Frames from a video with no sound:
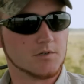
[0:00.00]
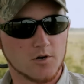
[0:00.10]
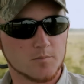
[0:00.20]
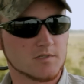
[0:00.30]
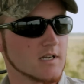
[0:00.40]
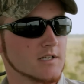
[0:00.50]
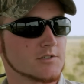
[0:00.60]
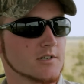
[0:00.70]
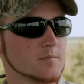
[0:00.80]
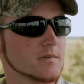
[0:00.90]
do herbicide
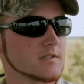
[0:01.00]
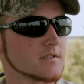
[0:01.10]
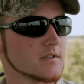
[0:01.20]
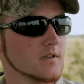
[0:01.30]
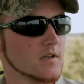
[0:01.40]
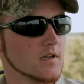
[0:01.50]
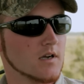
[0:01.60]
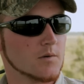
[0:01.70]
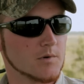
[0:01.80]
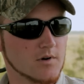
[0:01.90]
treatments,
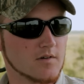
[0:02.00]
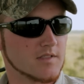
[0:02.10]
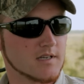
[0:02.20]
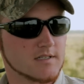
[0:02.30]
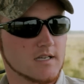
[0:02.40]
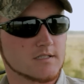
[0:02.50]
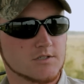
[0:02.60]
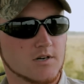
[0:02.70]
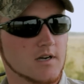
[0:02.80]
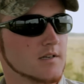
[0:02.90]
we do everything it takes
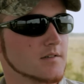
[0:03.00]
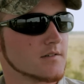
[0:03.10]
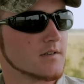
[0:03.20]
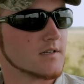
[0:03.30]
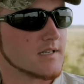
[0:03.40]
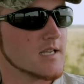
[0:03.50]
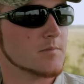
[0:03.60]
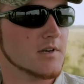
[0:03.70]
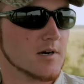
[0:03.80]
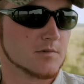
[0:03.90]
to try and
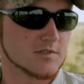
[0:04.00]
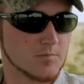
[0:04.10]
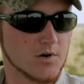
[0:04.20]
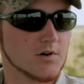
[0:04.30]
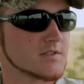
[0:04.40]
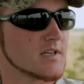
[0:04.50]
keep the numbers of birds